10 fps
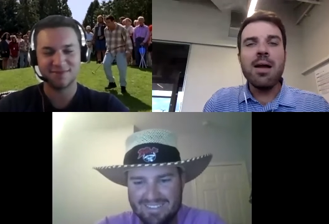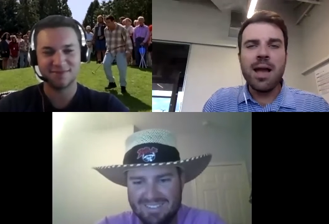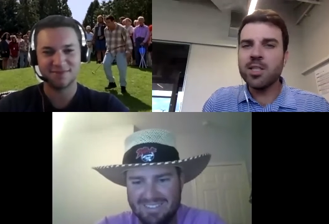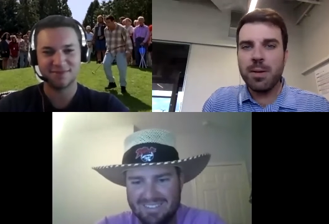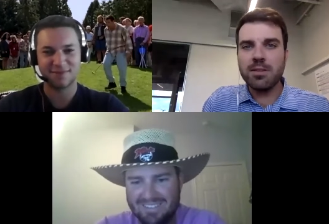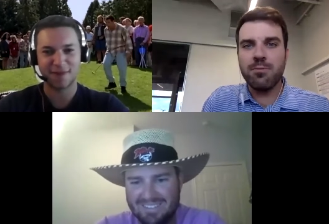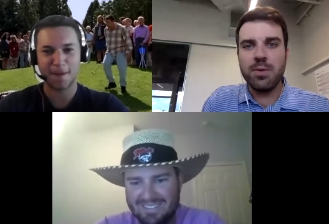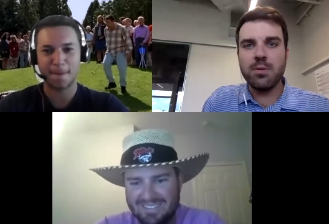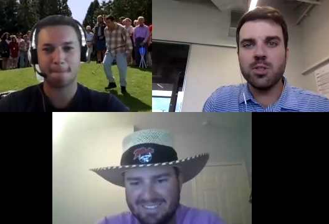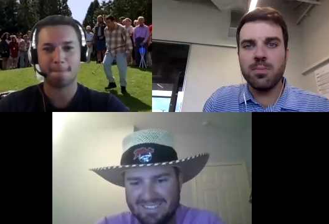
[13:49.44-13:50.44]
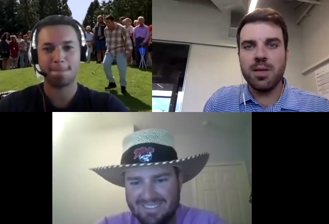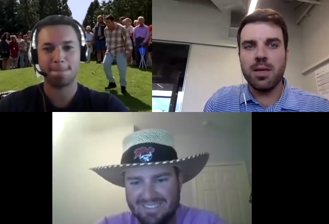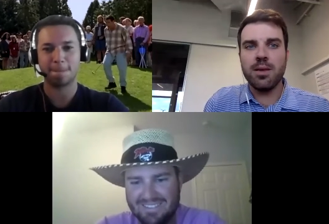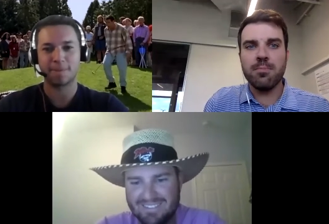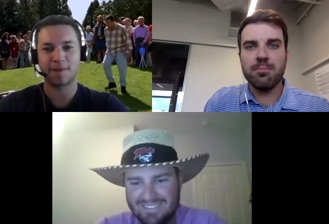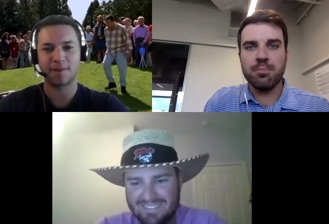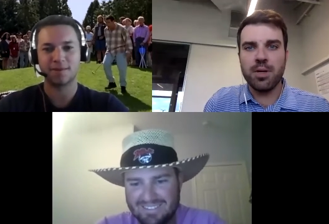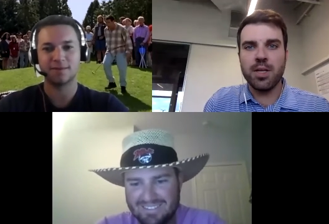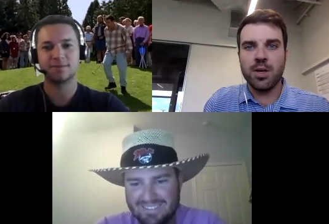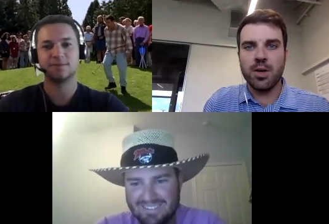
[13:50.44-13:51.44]
Speaker 1: I, expect the field to be pretty
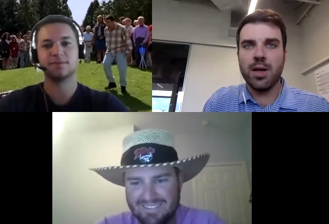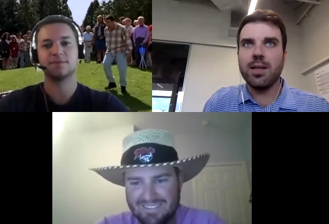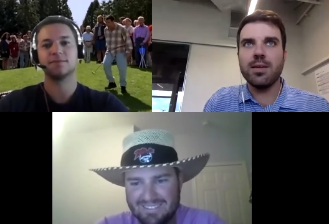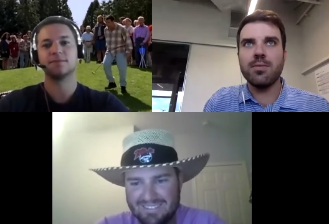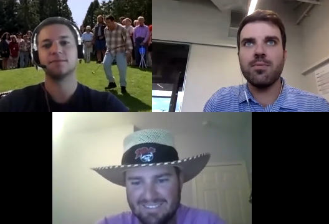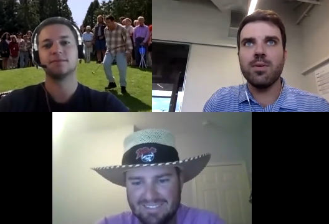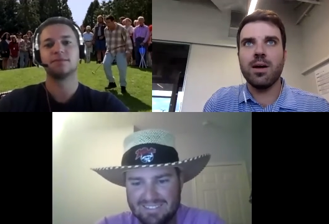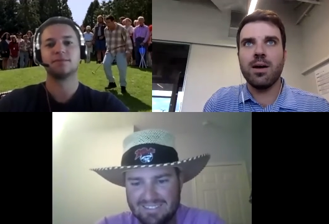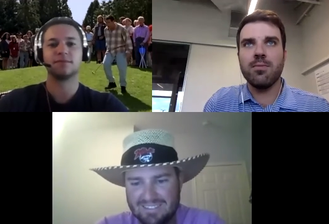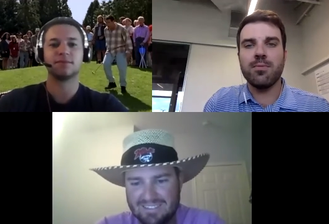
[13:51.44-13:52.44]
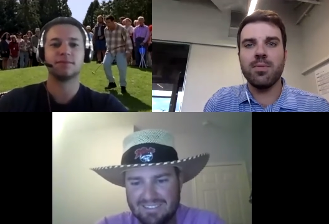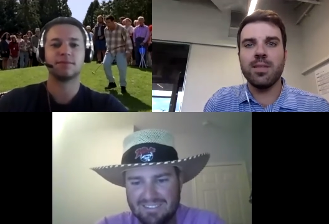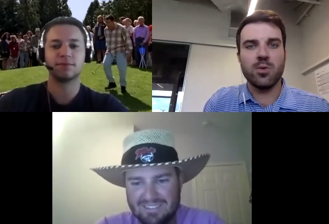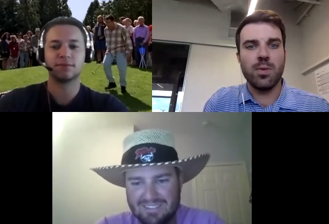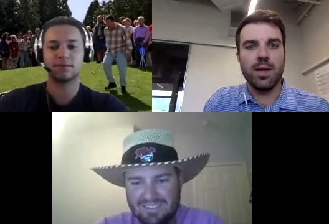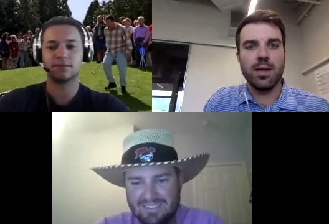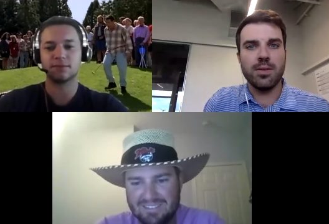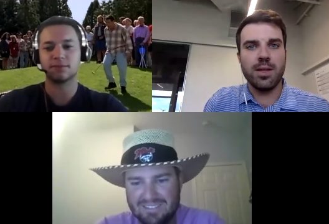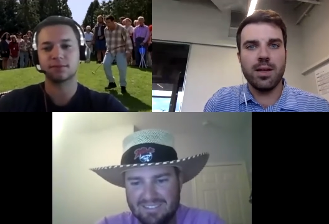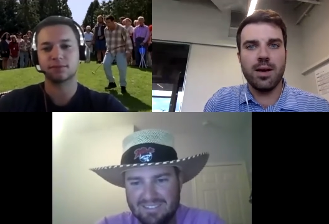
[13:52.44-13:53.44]
good uh, this week
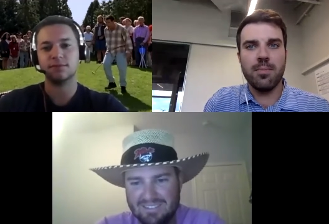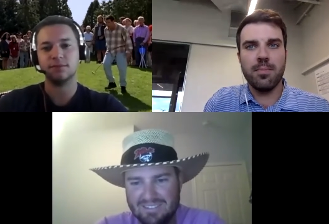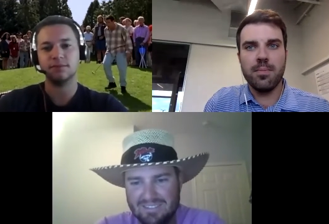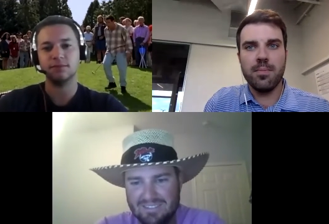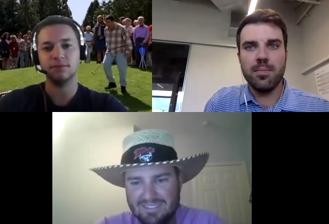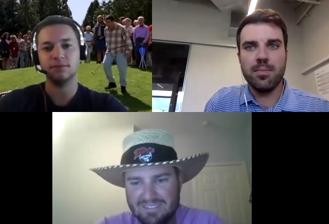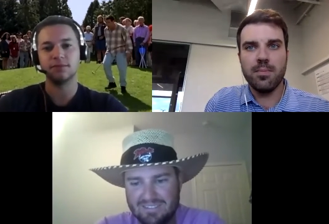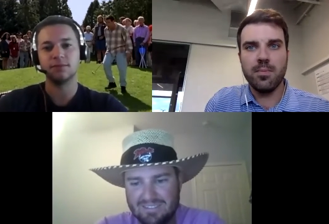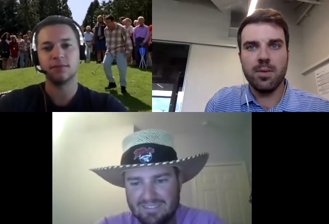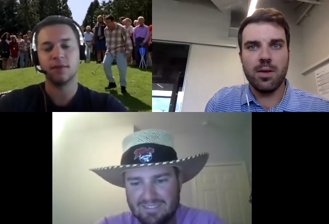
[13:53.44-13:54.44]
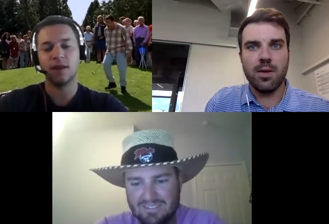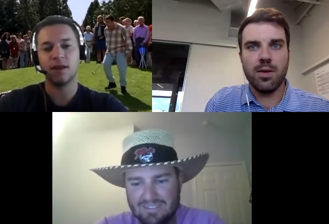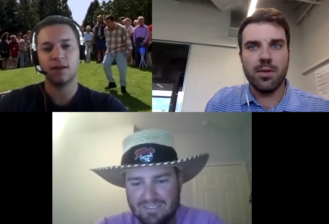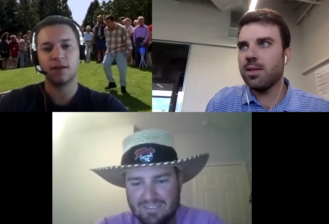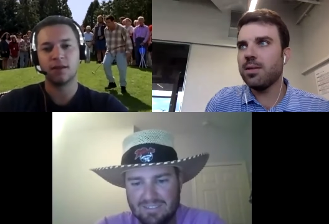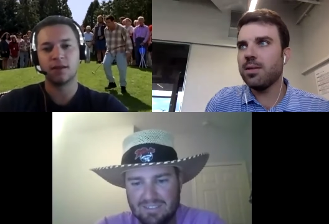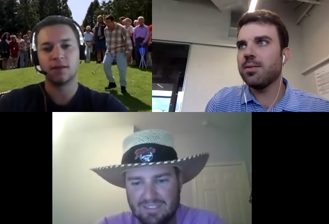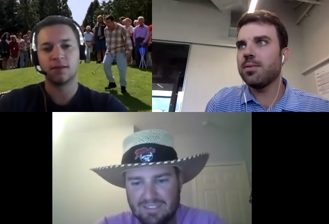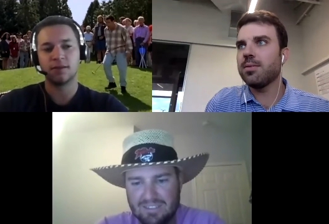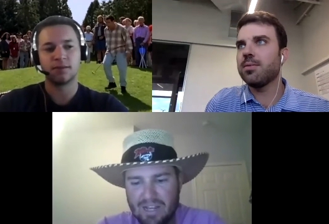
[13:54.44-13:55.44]
leading up. What do y'all think?
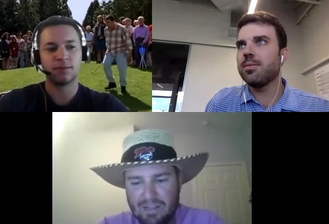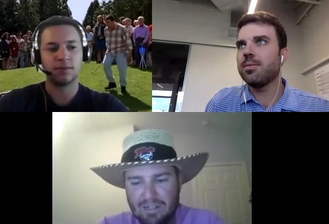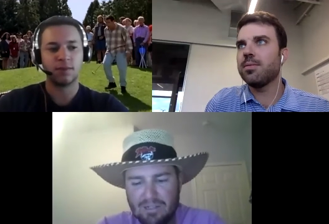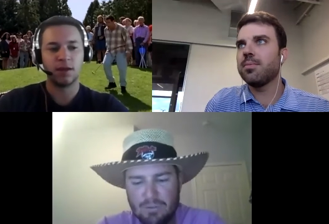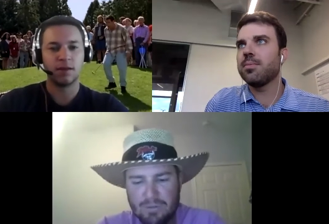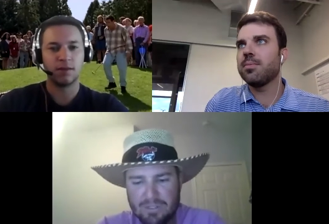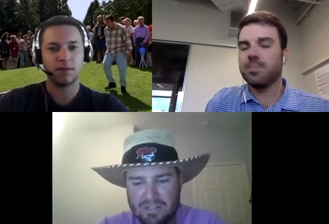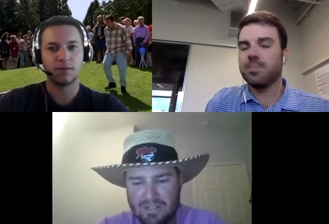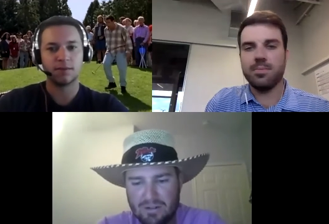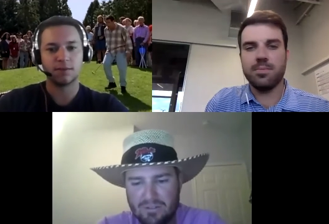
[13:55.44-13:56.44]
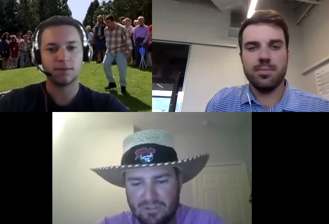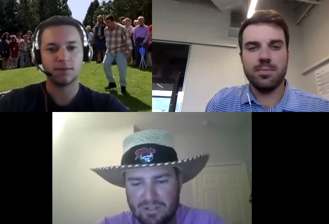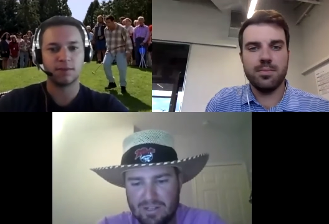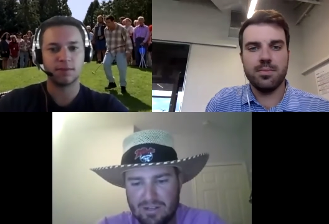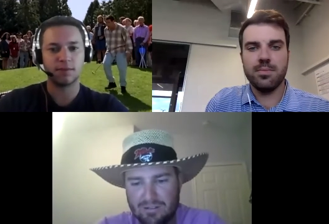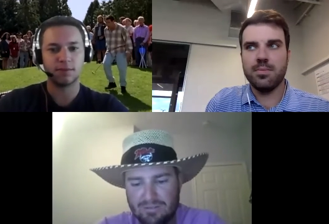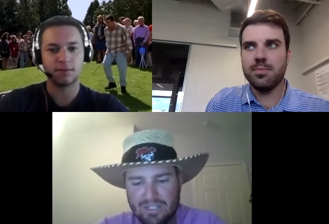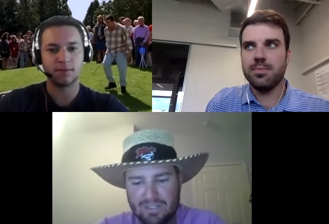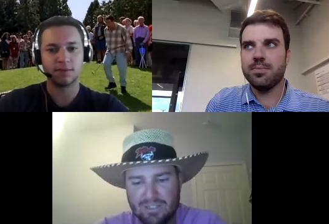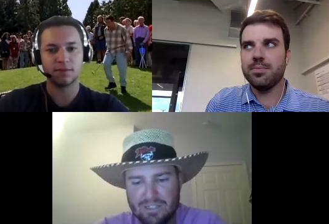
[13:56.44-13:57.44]
Speaker 2: Yeah, I hope to see Tony Finau
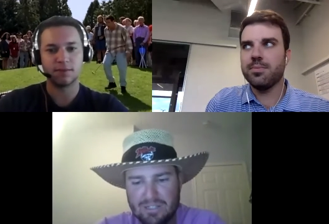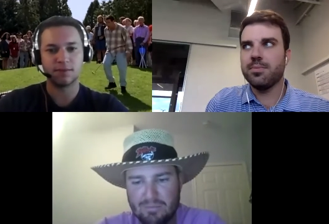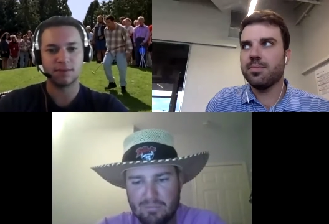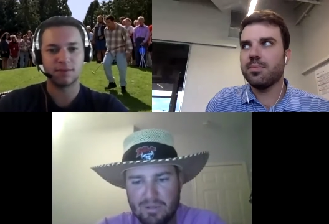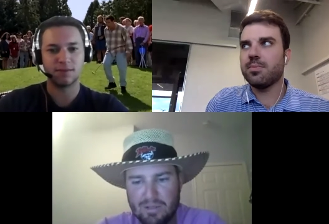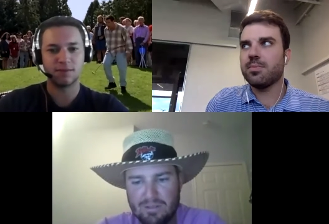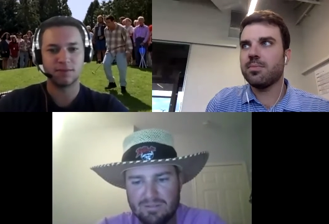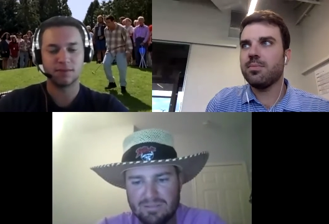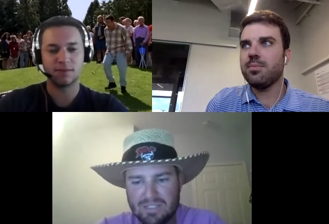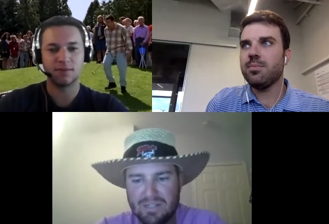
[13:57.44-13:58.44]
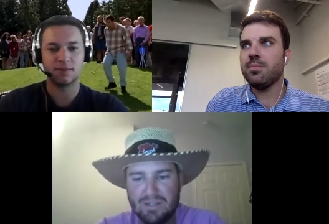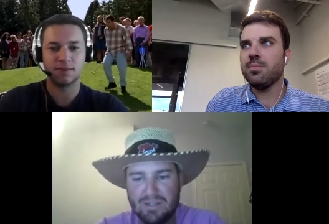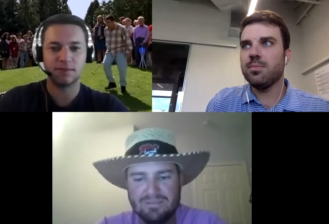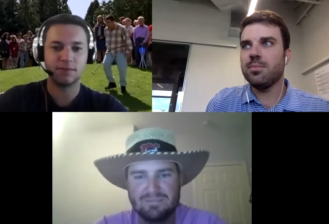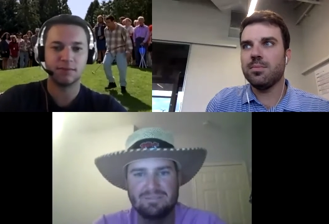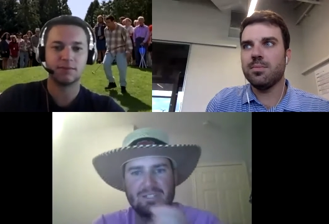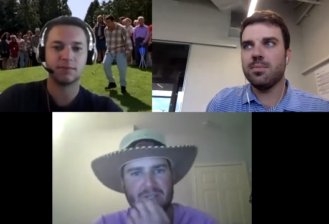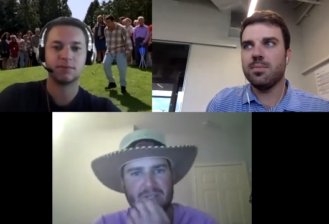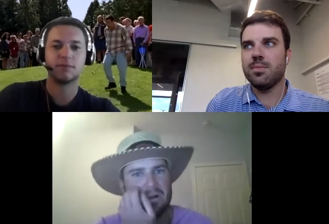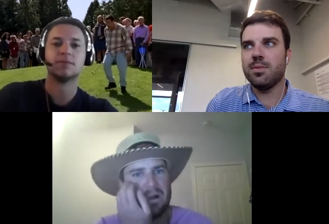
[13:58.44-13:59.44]
at least compete in it. You
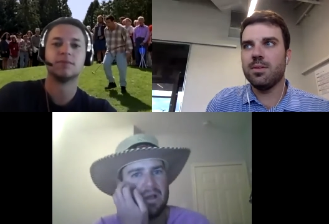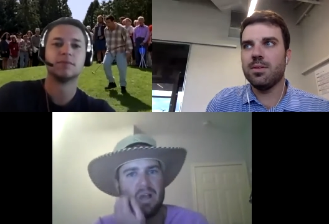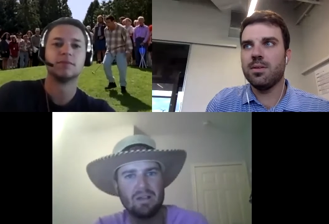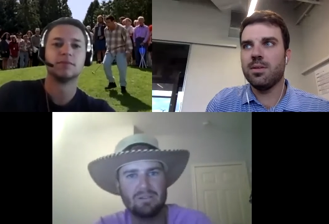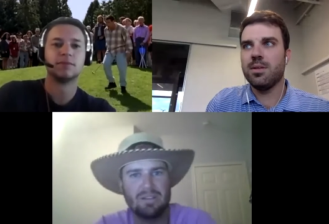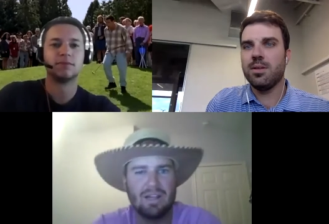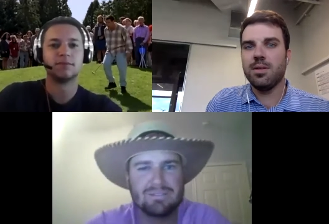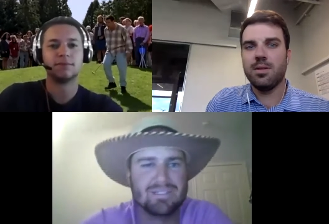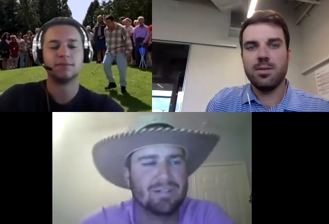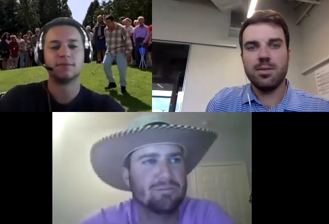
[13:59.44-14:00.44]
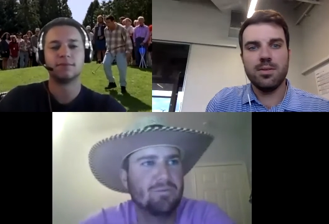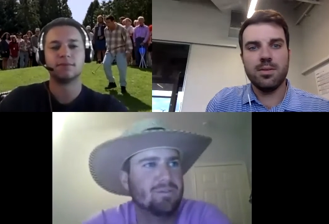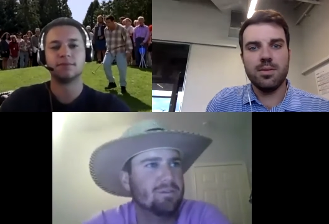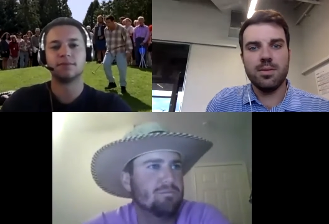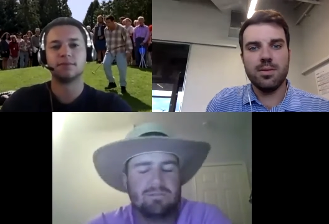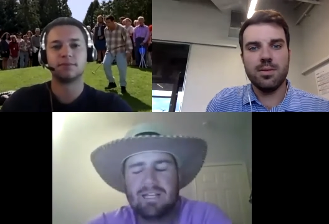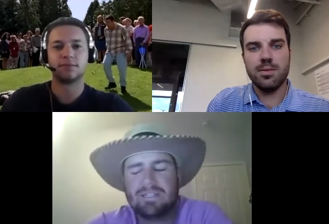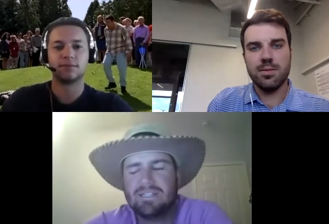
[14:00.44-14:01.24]
know, I, I like the